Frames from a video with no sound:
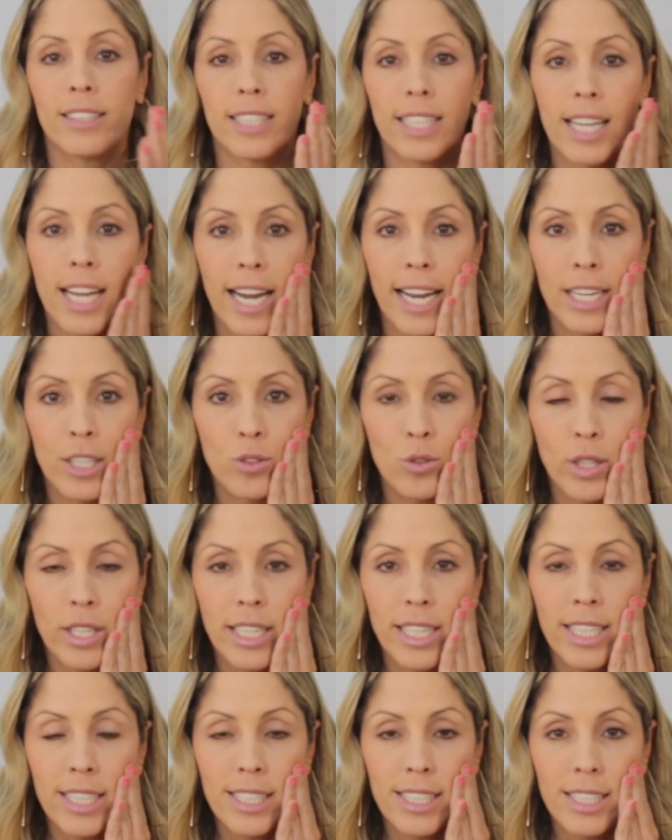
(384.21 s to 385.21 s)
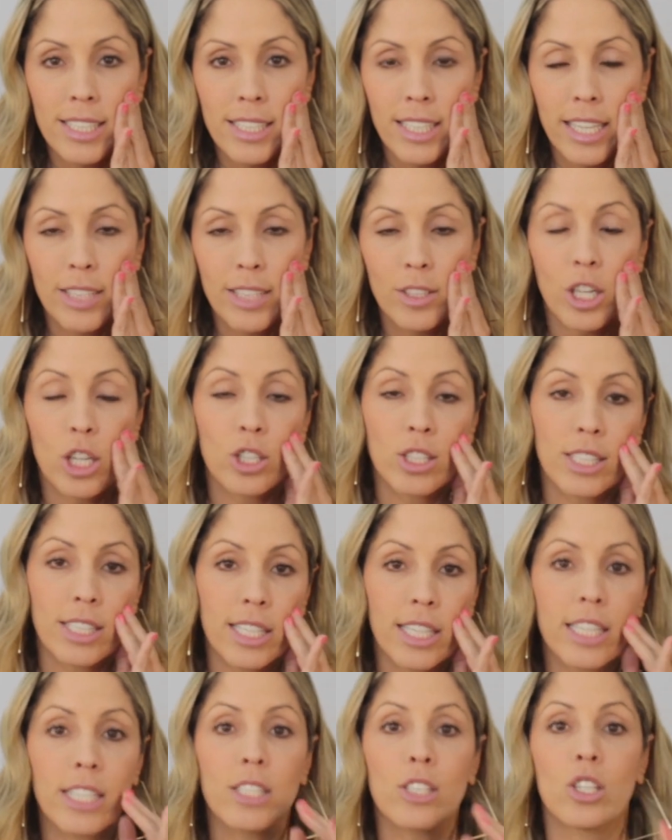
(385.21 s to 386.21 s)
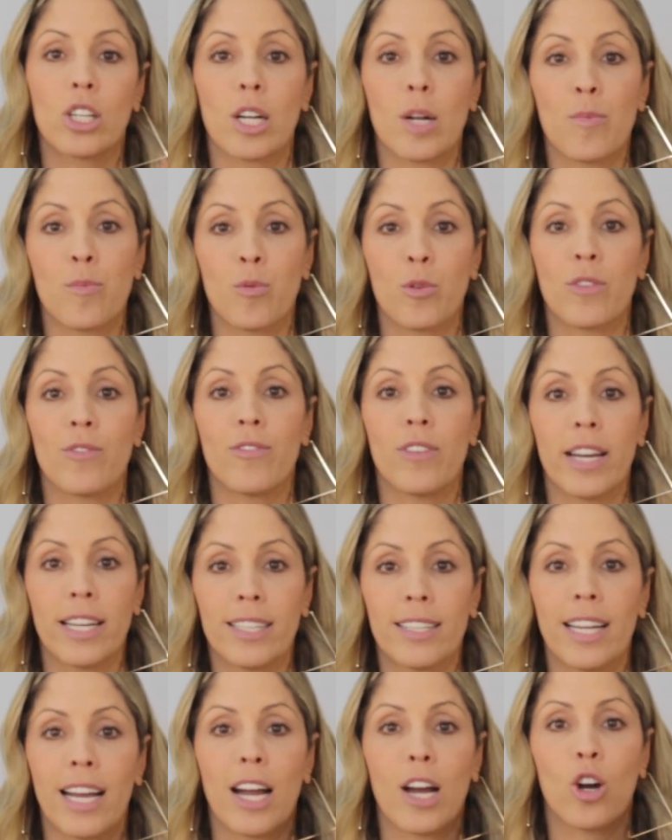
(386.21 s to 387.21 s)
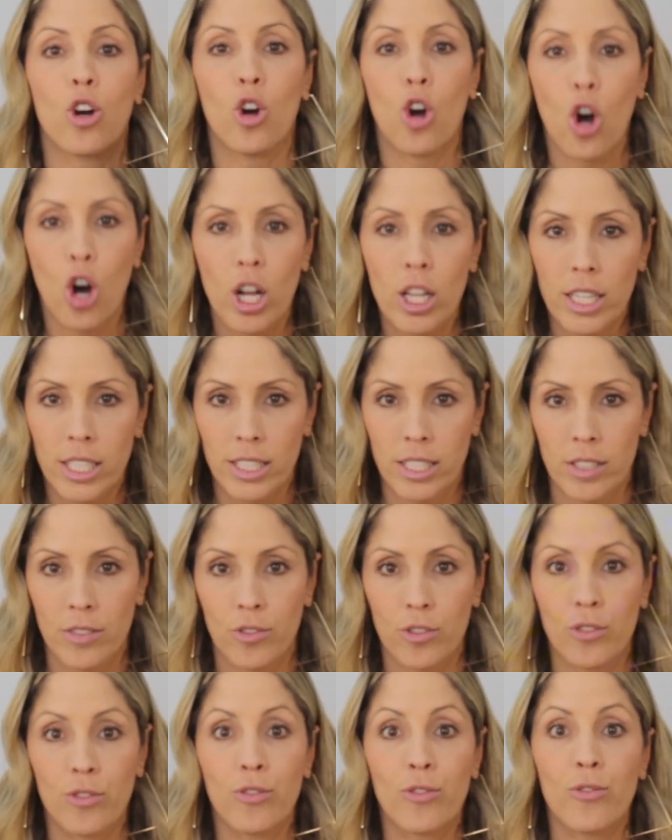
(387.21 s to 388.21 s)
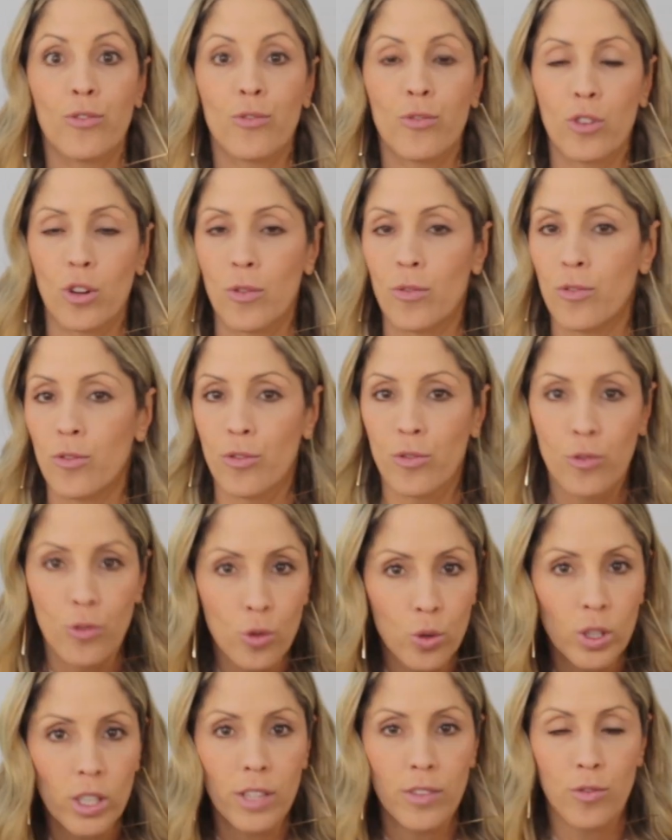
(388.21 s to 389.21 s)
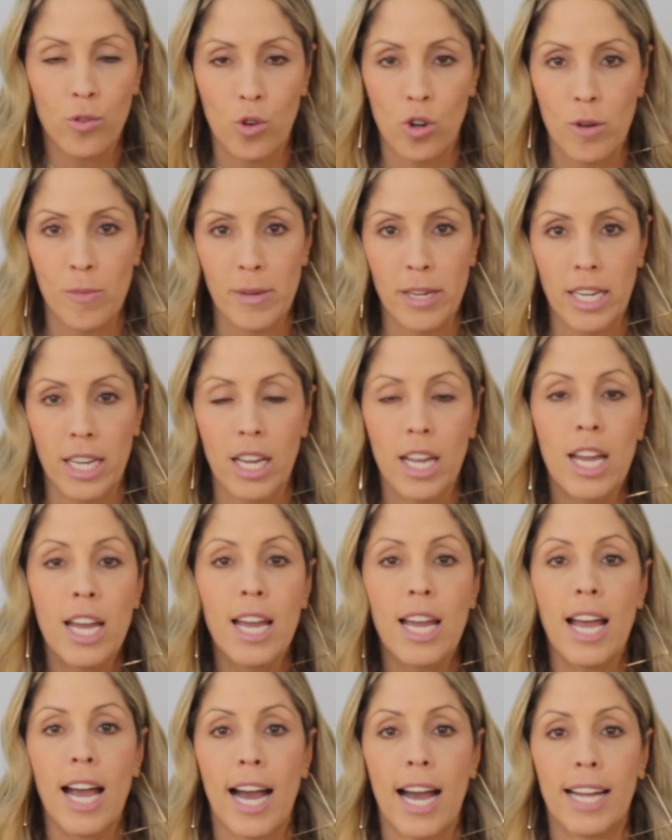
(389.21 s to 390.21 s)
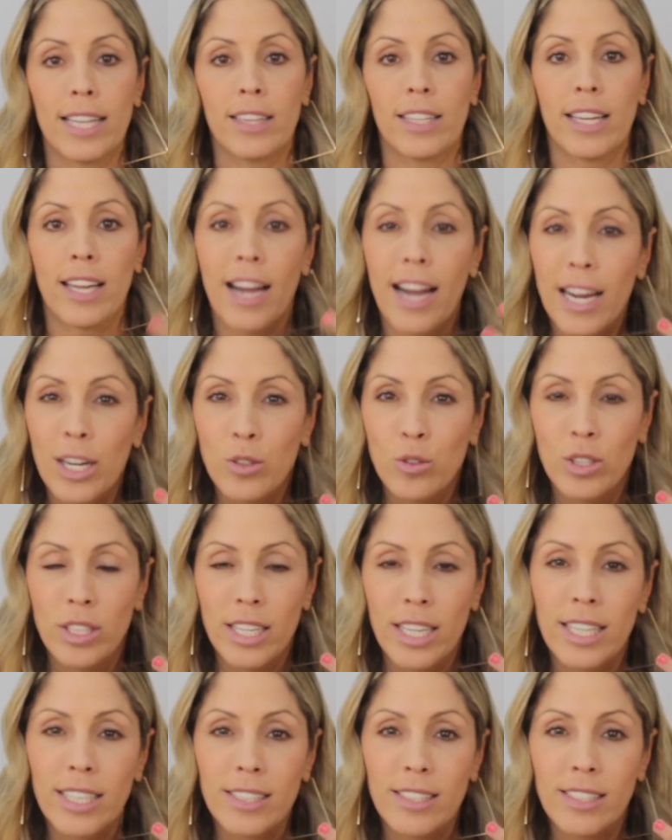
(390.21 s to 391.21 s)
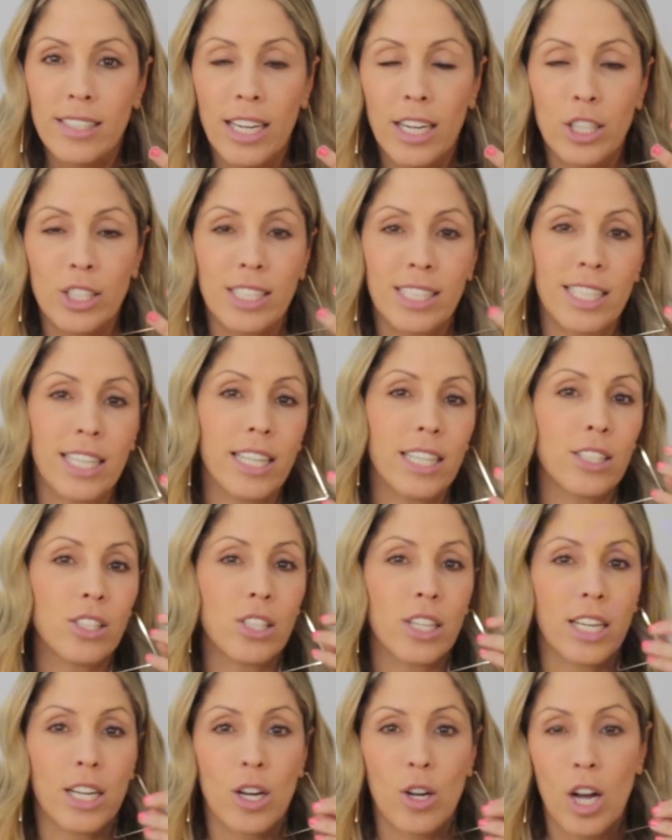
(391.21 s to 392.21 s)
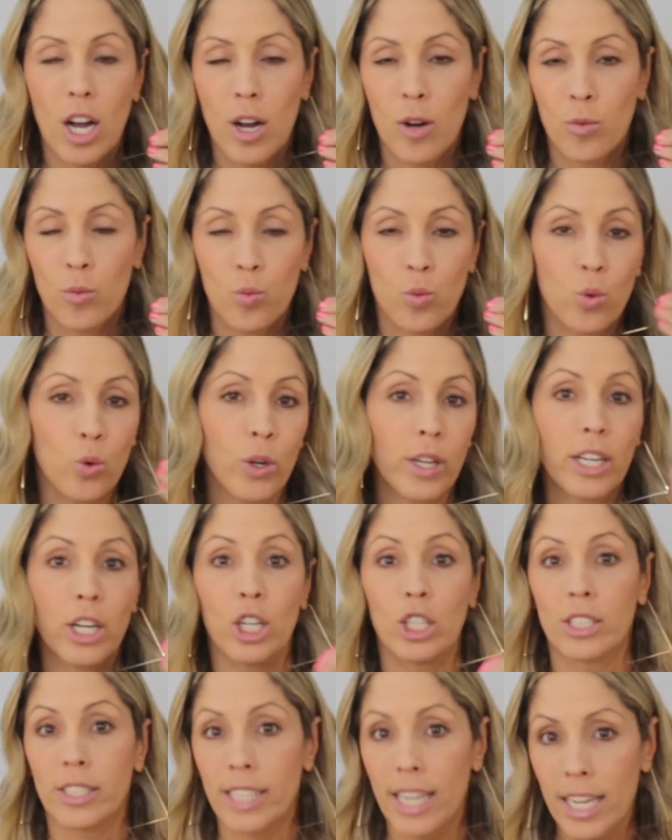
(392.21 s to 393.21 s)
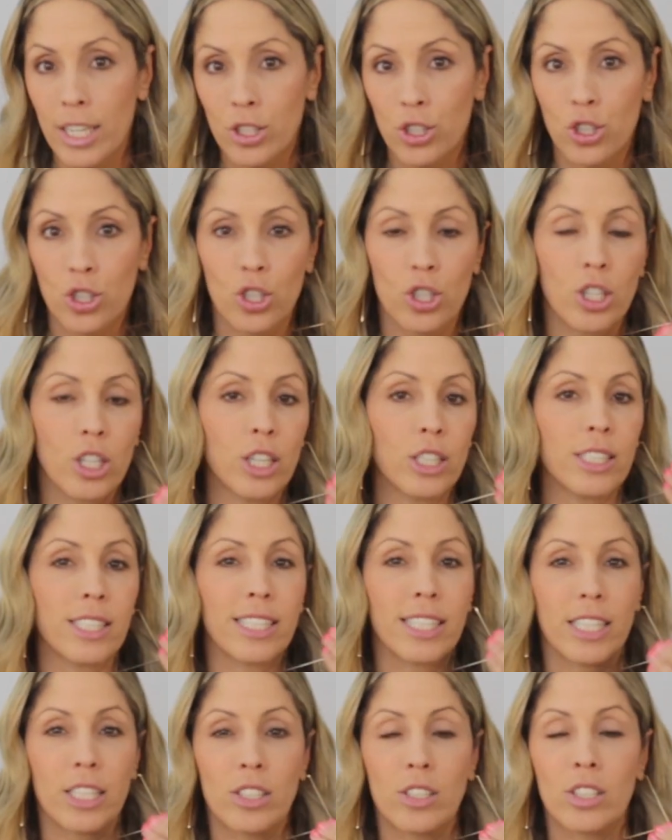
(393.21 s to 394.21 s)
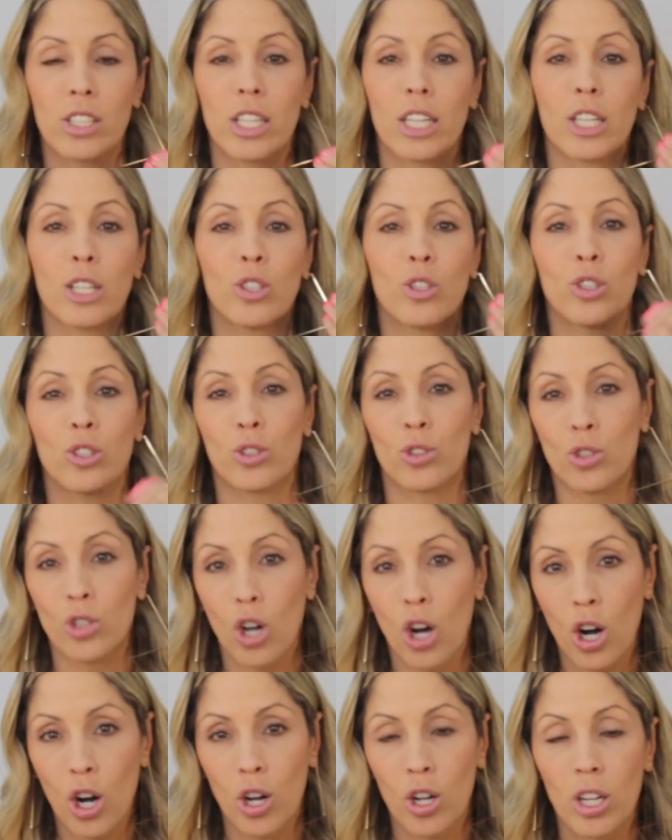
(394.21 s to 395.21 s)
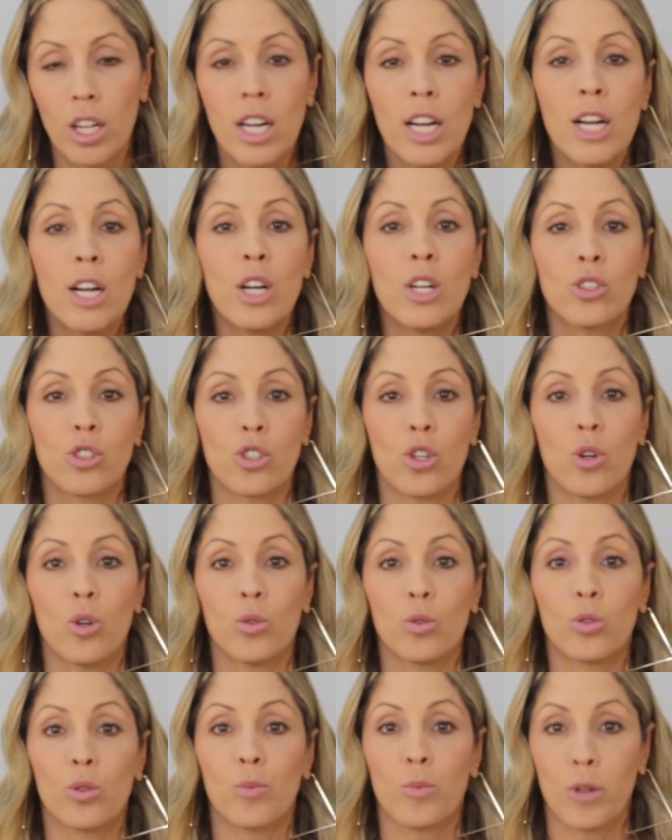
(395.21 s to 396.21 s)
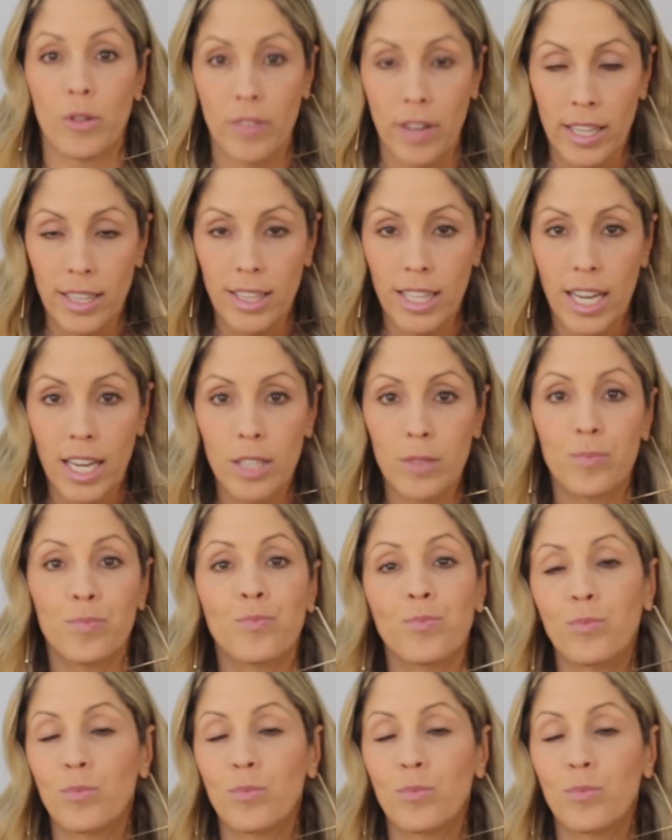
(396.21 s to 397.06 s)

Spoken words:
Dehydrating our skin is going to prevent that collagen from fully forming, and dehydrating our skin is going to ruin our texture. Our skin is going to look dull. So to prevent that,